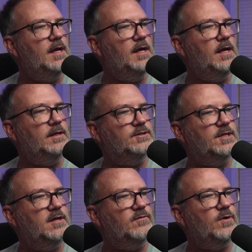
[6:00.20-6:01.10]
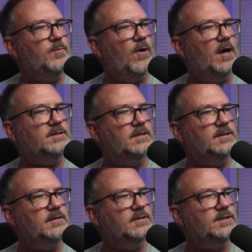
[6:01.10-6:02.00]
Instead of
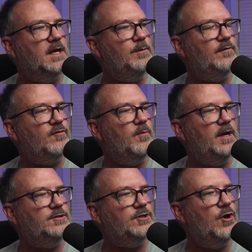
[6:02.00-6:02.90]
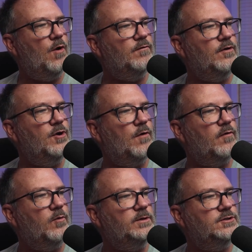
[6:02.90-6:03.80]
reprocessing the same information over and
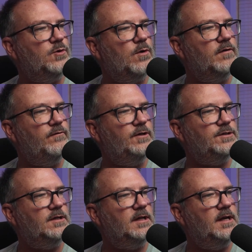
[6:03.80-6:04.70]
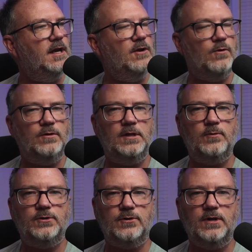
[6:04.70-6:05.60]
over, we store it efficiently and only
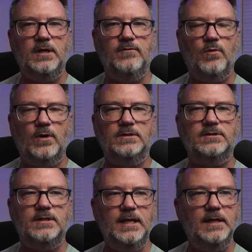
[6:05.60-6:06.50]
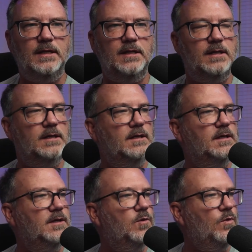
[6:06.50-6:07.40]
retrieve what's needed
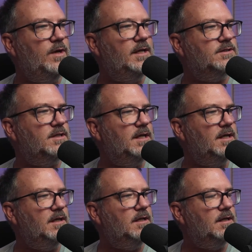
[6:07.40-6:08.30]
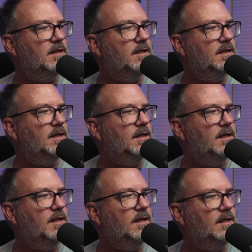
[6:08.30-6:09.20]
when it's needed.
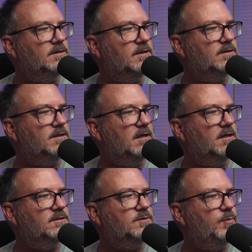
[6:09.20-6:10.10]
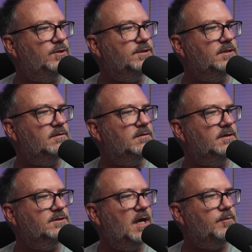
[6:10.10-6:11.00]
As this Tunguz puts it,
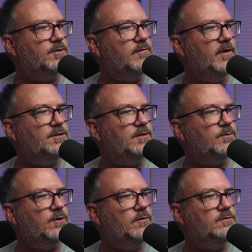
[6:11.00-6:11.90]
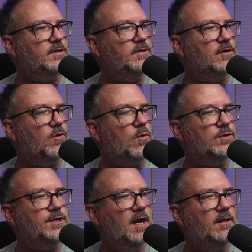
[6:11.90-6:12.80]
this observation proves that the core
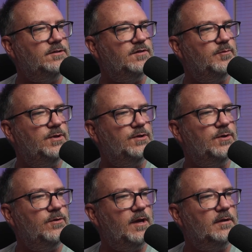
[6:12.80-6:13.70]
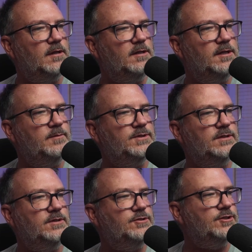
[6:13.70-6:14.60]
challenge of building with L L Ms
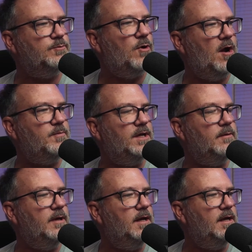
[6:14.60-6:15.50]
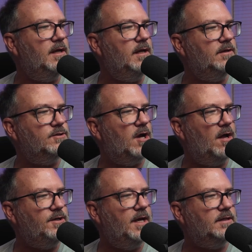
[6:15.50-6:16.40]
isn't just prompting, it's
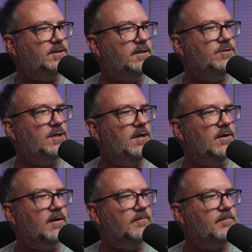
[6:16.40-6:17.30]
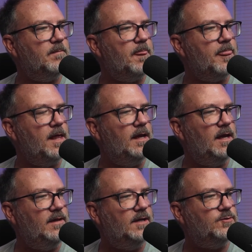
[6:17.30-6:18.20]
context engineering.
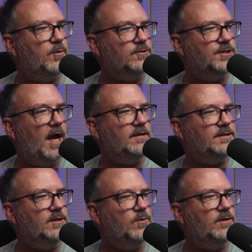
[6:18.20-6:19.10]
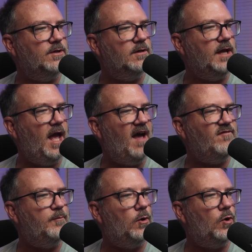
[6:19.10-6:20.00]
And that's precisely what the C A
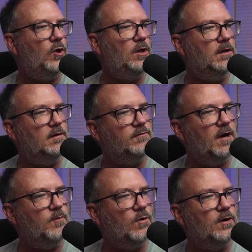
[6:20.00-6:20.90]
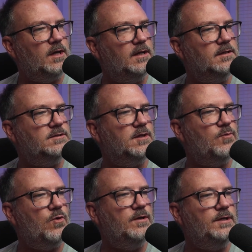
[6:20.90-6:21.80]
F P O L framework is, a
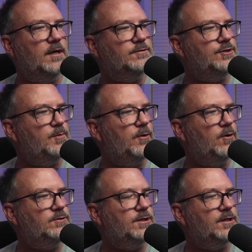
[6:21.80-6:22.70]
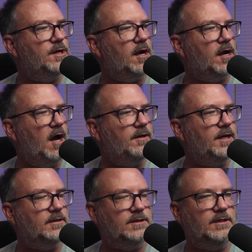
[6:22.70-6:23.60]
more intelligent approach to
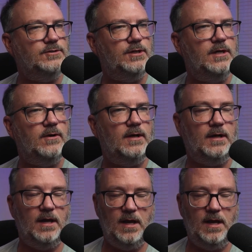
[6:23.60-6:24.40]
context engineering.